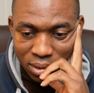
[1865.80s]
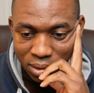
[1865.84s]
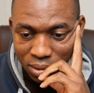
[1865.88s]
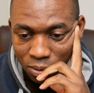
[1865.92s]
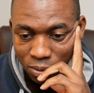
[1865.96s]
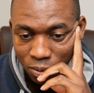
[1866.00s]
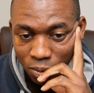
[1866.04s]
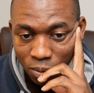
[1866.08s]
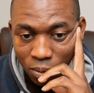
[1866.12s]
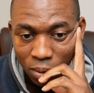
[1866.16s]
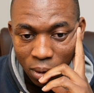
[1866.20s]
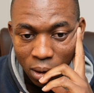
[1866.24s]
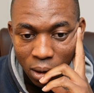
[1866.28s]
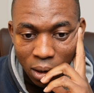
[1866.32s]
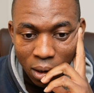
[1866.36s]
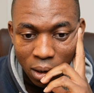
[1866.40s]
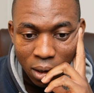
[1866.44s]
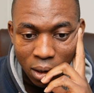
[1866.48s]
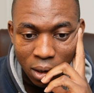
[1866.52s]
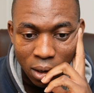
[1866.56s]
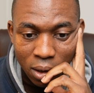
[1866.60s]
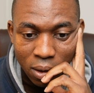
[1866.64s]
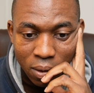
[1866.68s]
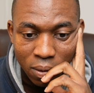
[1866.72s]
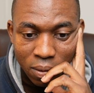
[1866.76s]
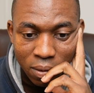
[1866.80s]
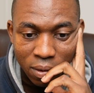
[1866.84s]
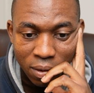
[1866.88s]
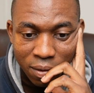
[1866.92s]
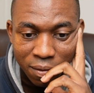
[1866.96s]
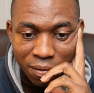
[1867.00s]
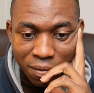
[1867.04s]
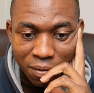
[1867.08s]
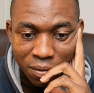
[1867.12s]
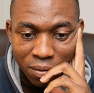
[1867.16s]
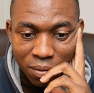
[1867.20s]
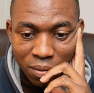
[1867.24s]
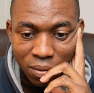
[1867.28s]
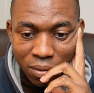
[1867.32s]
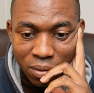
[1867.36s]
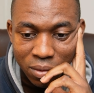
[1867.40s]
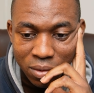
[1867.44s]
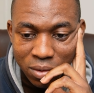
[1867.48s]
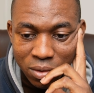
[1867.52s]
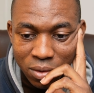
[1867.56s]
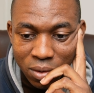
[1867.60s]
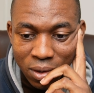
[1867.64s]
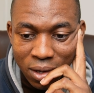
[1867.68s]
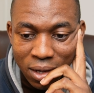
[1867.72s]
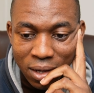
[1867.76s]
Wow.
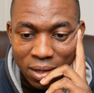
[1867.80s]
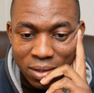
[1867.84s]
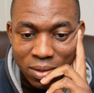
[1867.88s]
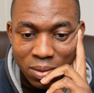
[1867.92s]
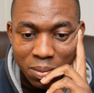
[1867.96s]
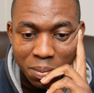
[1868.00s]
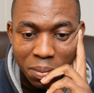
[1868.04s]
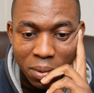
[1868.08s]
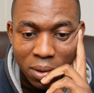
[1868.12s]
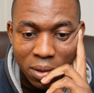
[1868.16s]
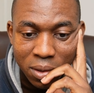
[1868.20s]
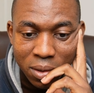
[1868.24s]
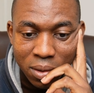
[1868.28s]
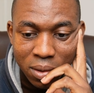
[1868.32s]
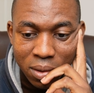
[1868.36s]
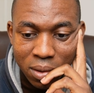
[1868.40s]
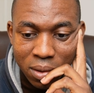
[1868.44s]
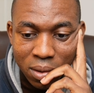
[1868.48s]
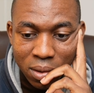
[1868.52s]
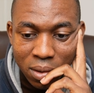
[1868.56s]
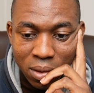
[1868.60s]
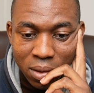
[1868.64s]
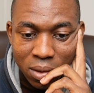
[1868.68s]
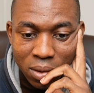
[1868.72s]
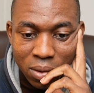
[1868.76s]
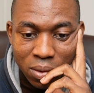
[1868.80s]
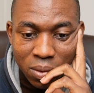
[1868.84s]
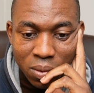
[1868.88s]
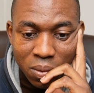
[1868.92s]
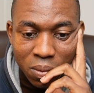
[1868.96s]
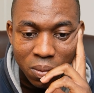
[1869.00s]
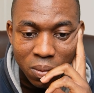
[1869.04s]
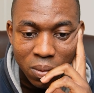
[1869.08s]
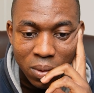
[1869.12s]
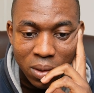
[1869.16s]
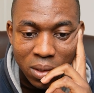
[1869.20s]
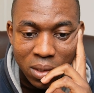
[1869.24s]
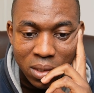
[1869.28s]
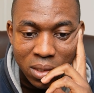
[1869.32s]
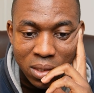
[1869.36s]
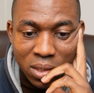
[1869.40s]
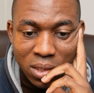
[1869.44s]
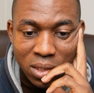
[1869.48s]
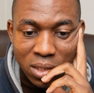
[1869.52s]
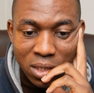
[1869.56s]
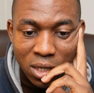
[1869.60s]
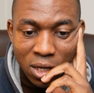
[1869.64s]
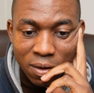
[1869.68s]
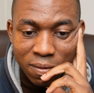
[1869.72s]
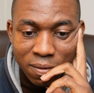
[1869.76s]
So I had to play queen
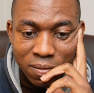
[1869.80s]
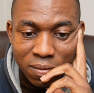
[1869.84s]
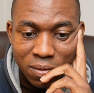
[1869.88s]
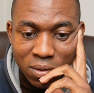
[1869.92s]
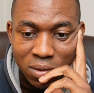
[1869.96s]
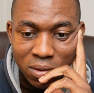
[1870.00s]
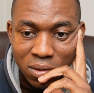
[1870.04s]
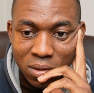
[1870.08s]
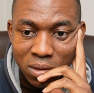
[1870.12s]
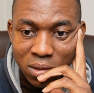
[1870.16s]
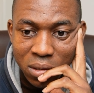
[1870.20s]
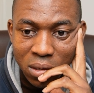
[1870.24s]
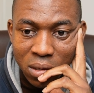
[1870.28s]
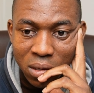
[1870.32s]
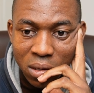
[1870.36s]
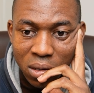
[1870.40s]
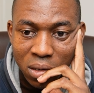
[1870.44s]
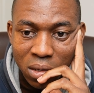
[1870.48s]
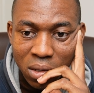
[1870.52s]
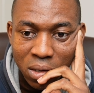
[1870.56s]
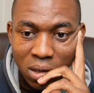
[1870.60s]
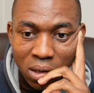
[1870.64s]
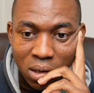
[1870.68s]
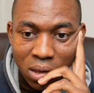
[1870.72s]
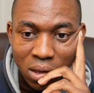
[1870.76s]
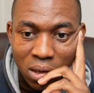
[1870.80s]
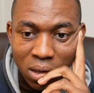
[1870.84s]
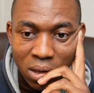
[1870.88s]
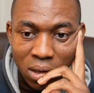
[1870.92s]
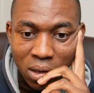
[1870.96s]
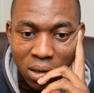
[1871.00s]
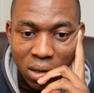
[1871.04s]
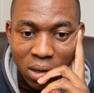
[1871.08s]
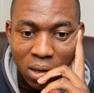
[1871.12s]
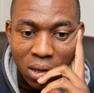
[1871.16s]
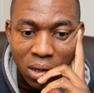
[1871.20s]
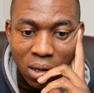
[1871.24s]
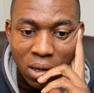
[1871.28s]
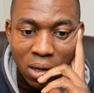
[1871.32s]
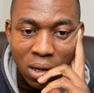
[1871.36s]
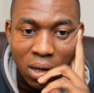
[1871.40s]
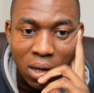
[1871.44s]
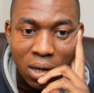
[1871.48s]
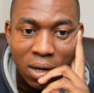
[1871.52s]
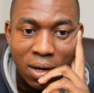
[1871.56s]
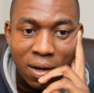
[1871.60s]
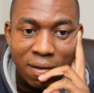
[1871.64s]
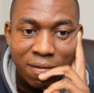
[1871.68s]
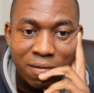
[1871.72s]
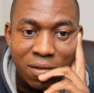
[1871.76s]
d7,
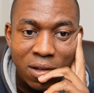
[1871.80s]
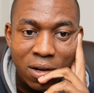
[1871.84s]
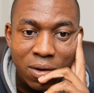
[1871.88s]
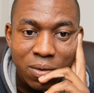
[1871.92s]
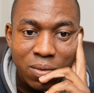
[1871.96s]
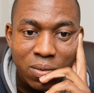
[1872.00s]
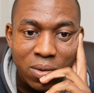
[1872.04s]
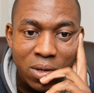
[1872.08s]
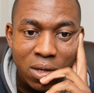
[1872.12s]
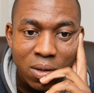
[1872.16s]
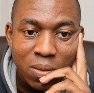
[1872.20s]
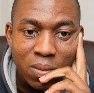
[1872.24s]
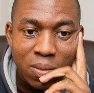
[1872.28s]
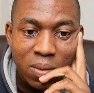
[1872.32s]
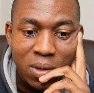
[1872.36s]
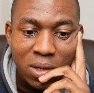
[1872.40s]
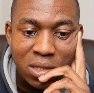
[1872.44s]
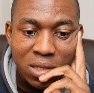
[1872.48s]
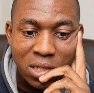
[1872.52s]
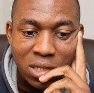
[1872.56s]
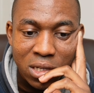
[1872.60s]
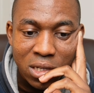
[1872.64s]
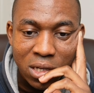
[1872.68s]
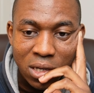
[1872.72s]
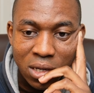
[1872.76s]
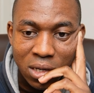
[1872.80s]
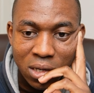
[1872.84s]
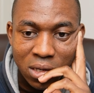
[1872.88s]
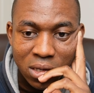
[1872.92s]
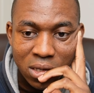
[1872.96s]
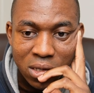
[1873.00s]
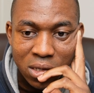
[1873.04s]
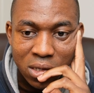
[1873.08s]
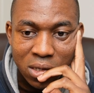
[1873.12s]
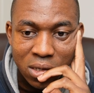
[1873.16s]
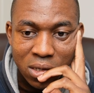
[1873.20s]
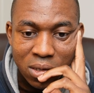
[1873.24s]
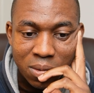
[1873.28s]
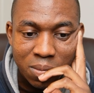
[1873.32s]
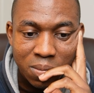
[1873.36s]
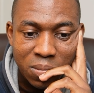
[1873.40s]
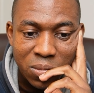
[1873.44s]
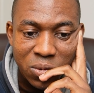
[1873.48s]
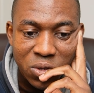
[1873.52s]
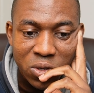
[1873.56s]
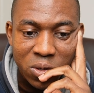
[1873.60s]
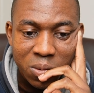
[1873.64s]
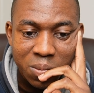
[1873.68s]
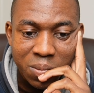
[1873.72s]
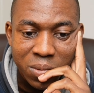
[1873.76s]
and after rook e1 check,
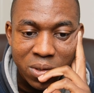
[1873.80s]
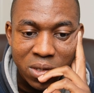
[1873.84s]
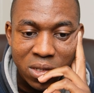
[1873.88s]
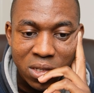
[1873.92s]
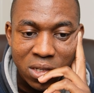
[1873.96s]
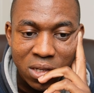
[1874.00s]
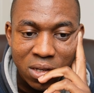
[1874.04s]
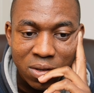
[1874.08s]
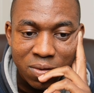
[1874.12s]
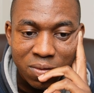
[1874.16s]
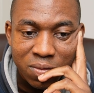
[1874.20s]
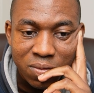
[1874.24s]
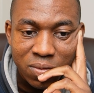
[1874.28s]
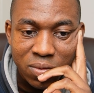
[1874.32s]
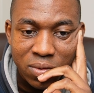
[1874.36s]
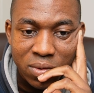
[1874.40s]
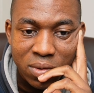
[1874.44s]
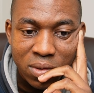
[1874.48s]
bishop e7